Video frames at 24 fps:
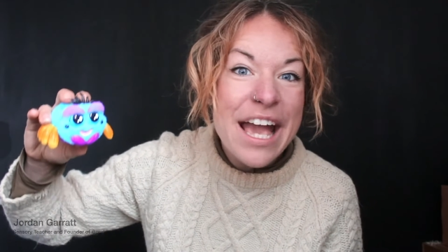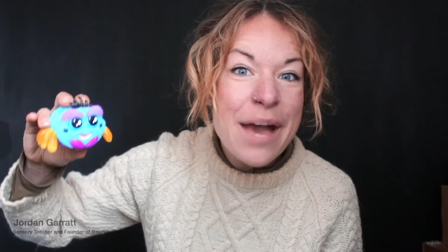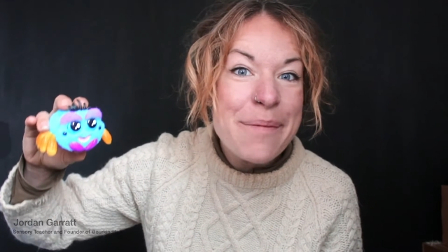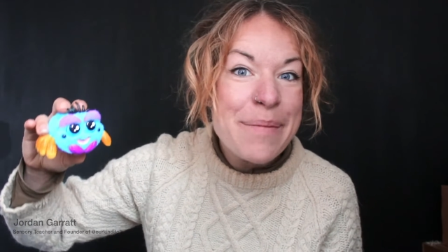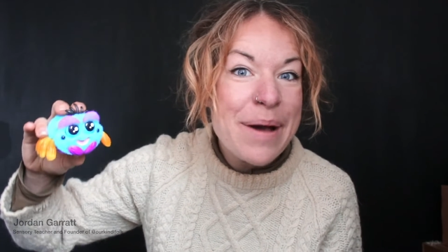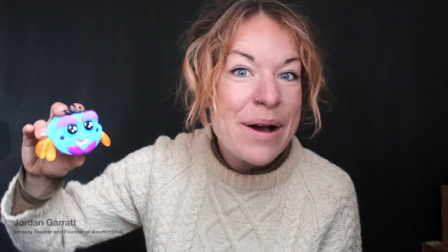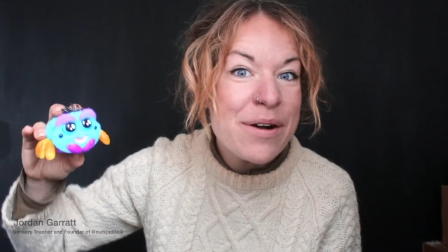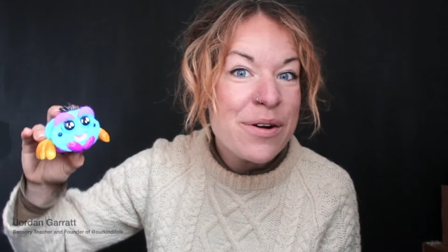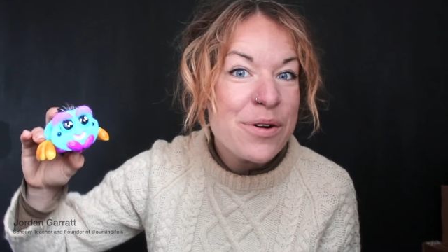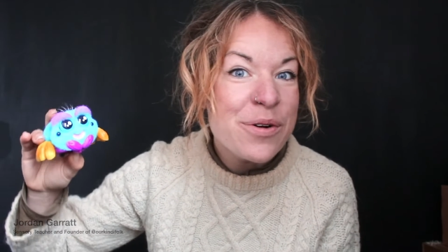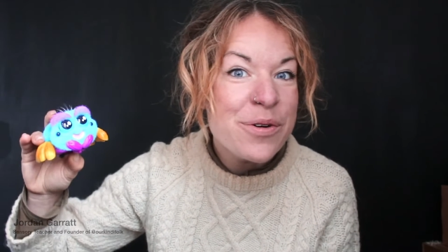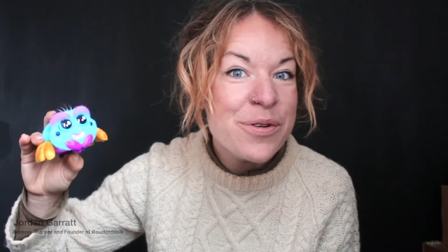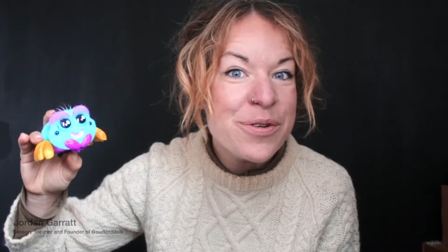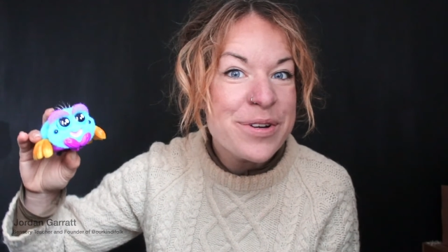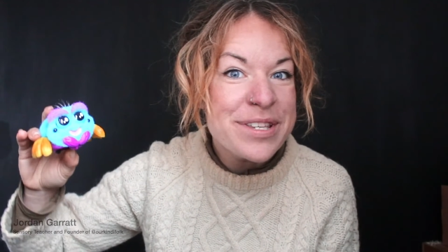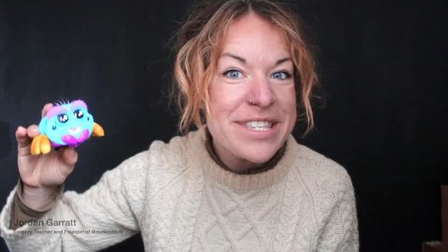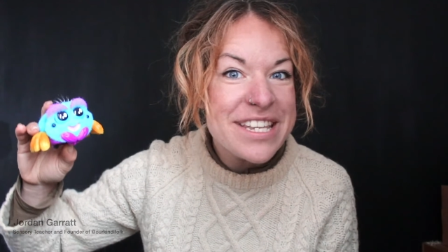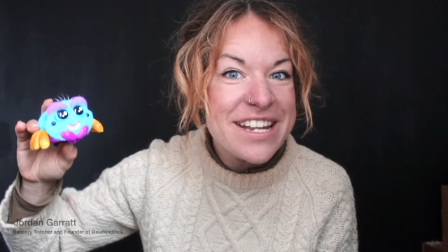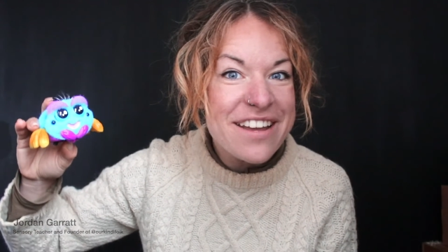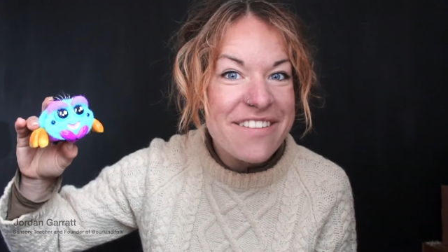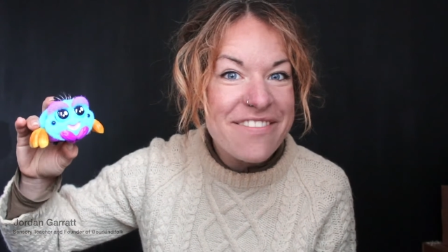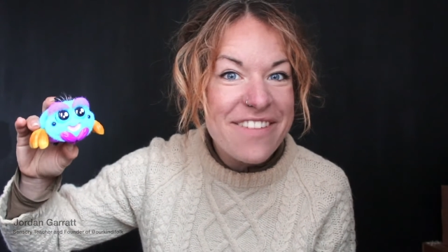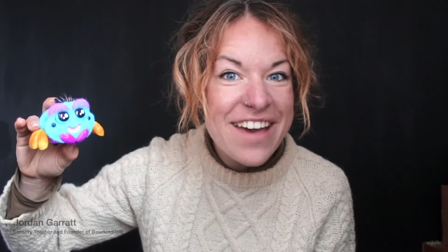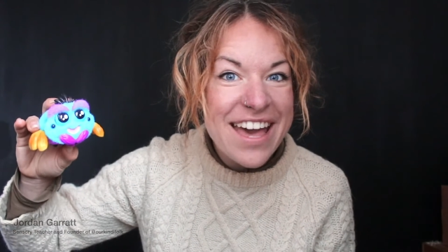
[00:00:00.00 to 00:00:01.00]
about cause
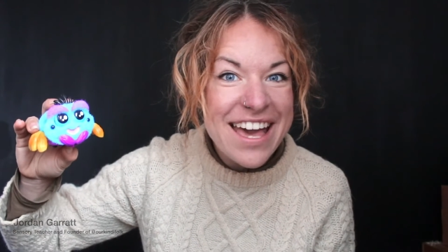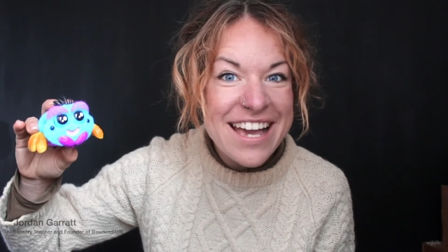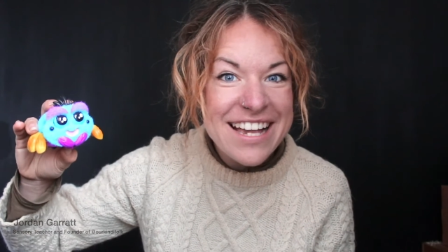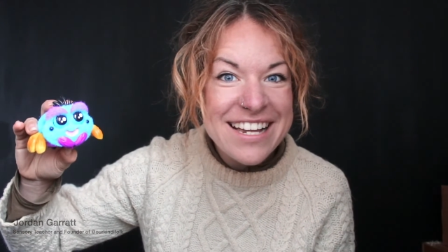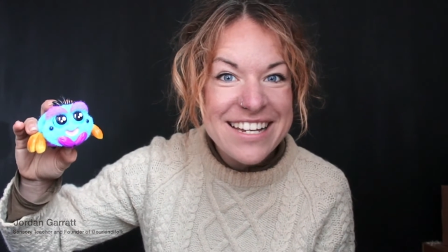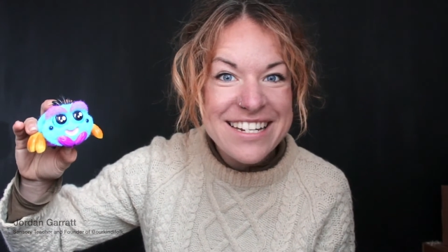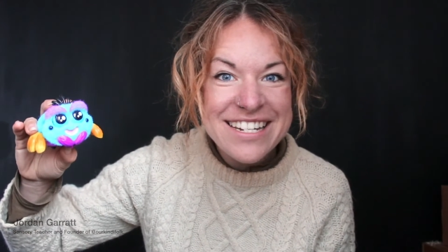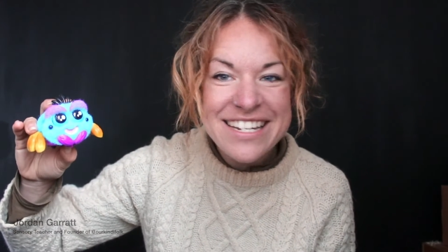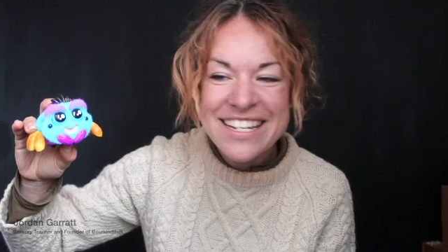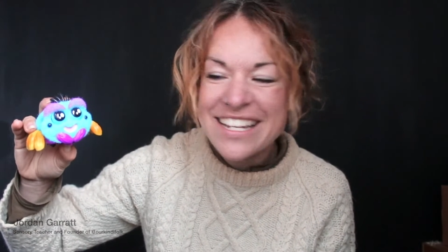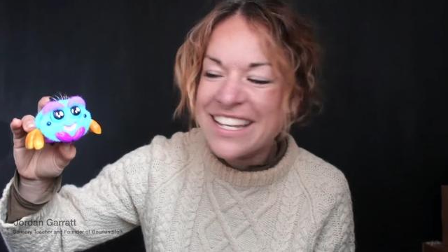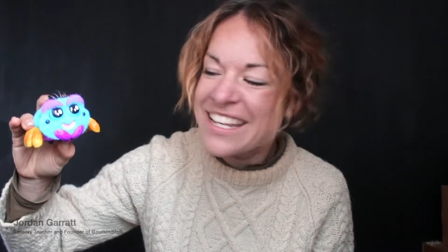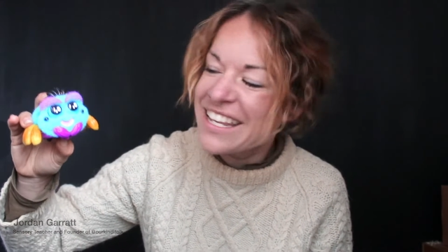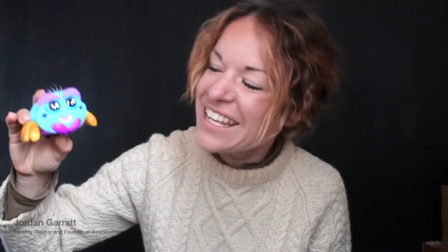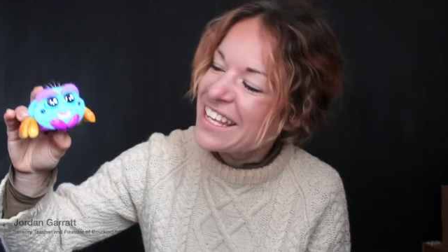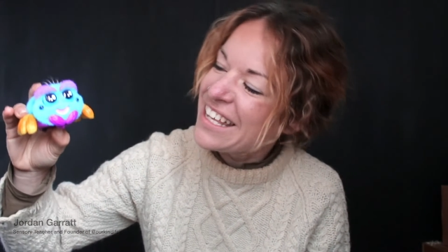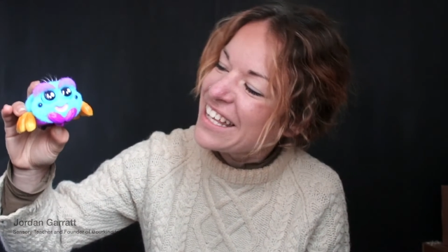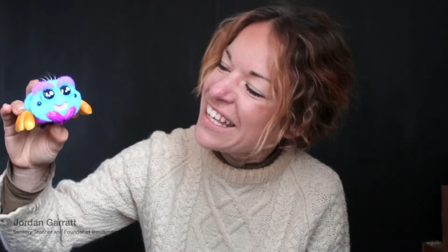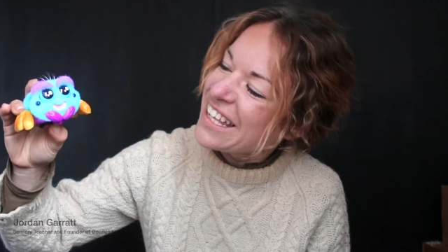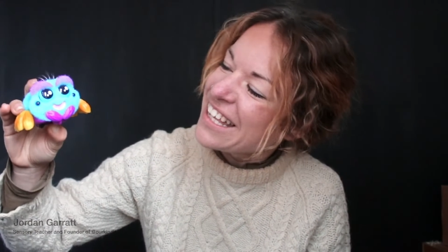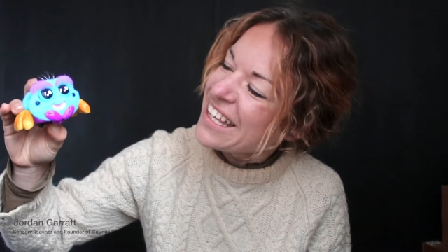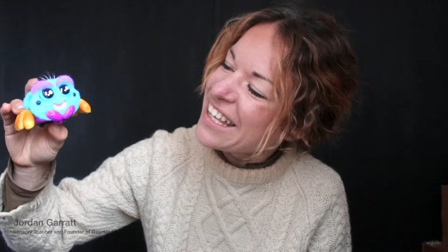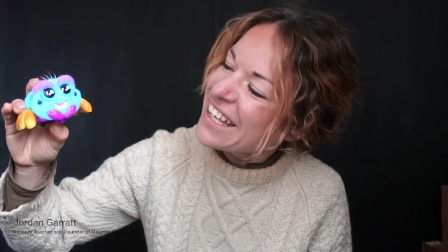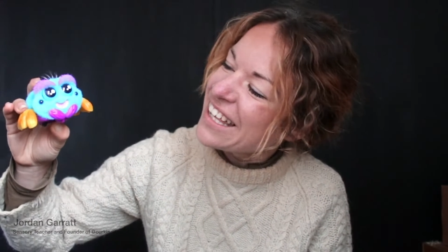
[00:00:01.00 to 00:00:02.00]
and effect.
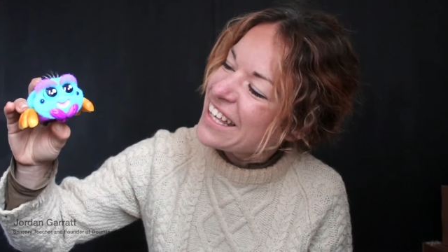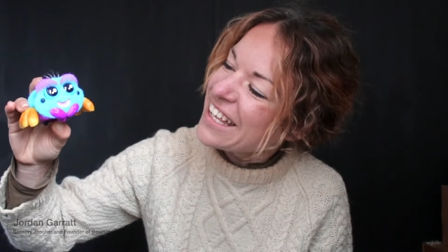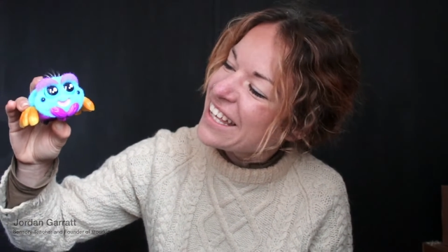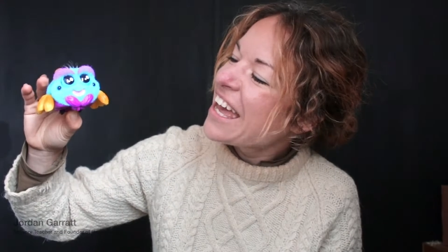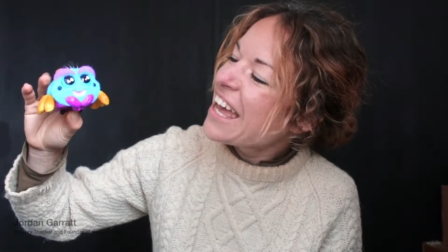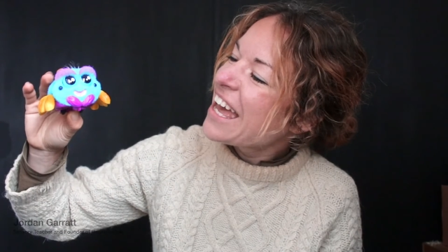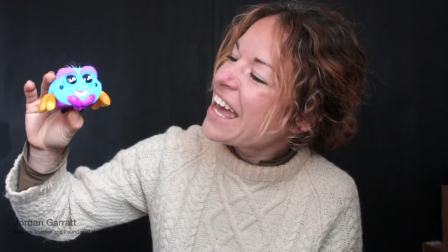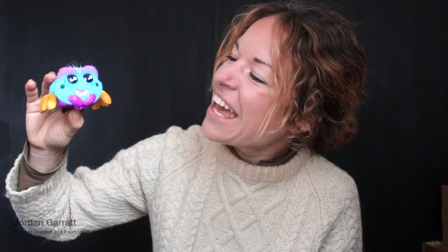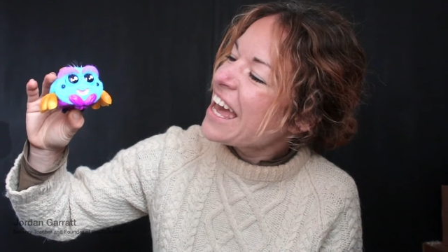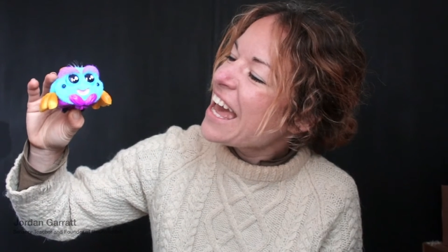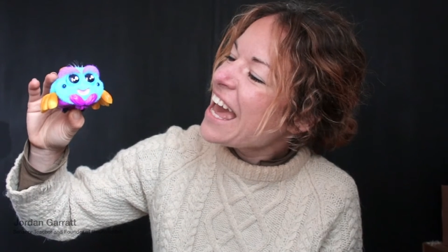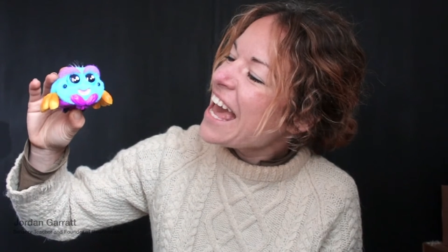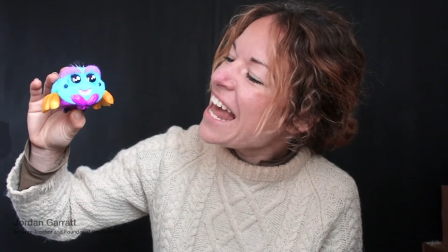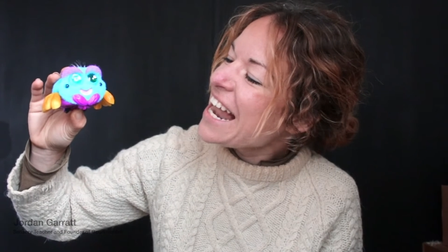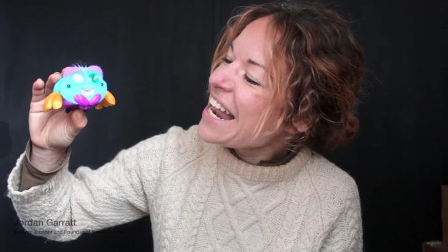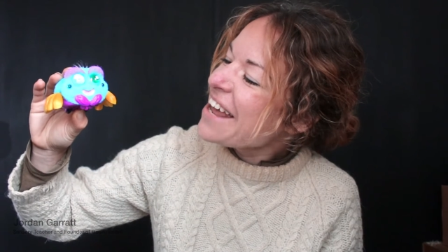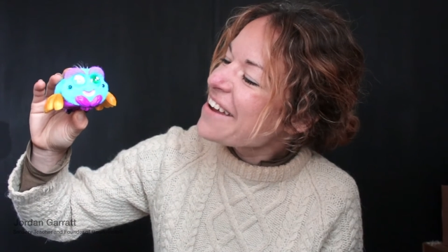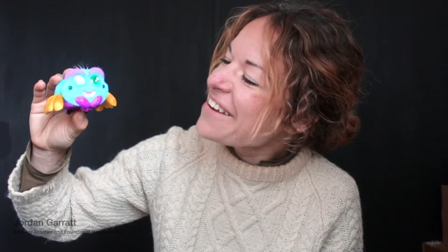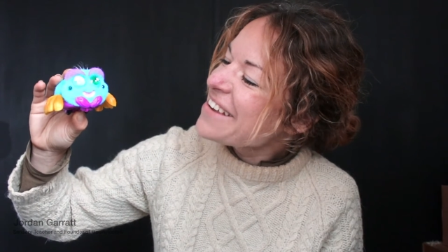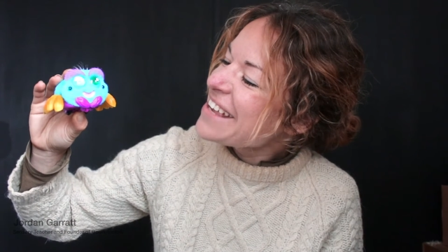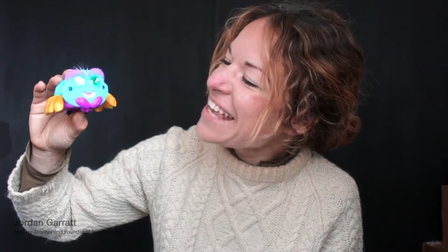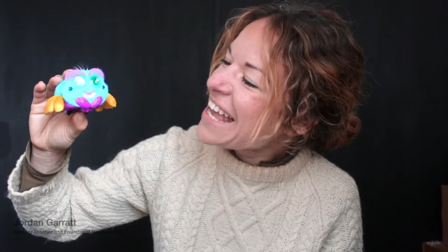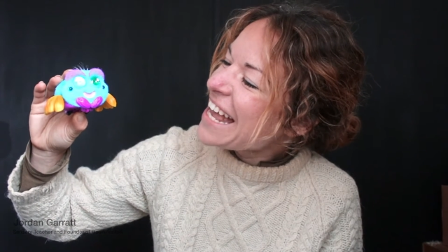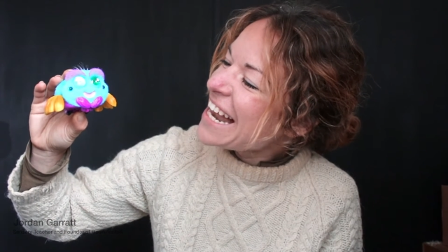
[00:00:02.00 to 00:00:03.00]

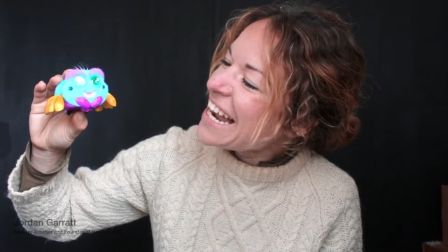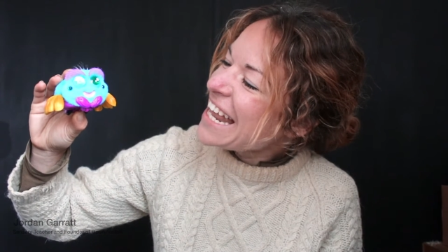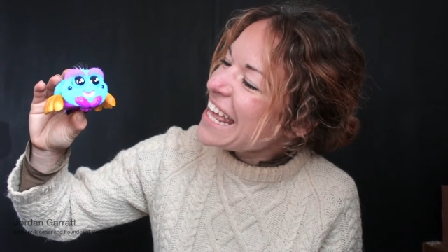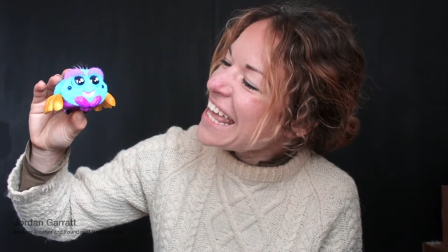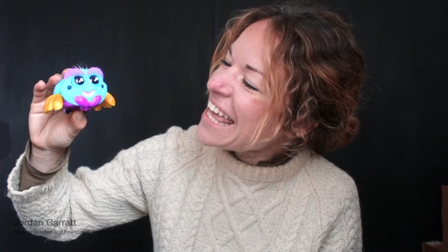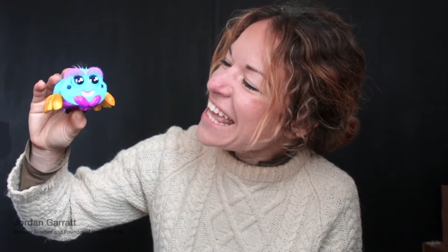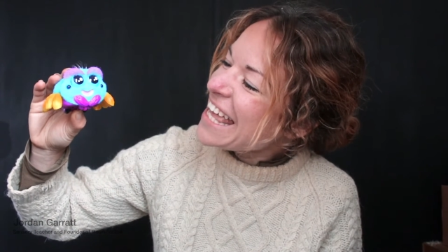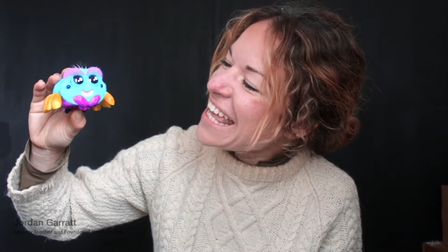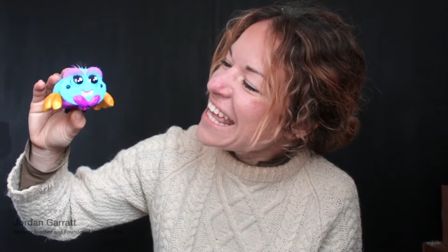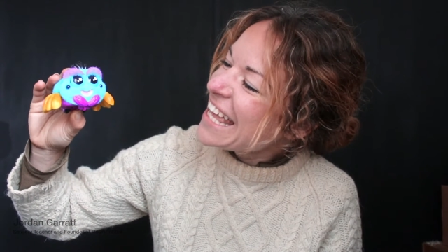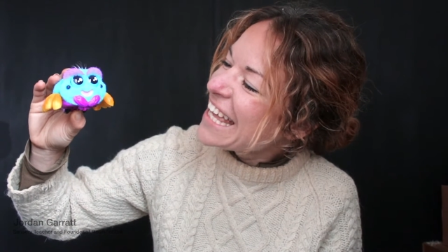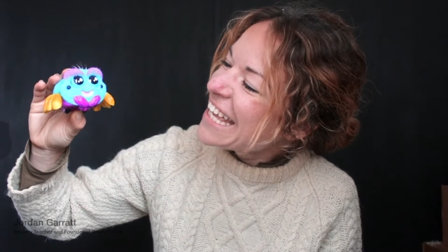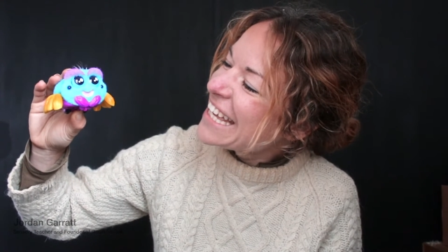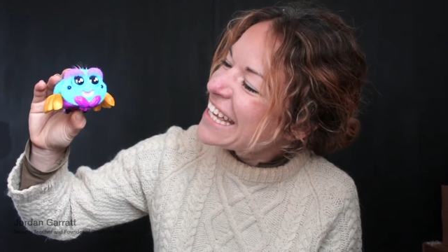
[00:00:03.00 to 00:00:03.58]
Hello Yelly!